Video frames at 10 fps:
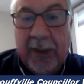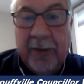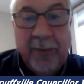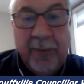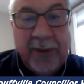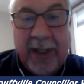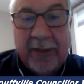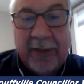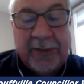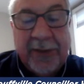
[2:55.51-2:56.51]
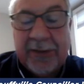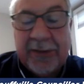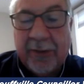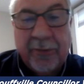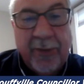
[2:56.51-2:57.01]
You build a house and it's
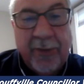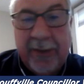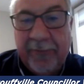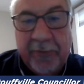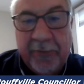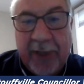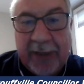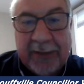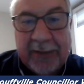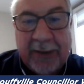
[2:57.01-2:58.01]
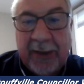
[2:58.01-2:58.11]
sold within a few days.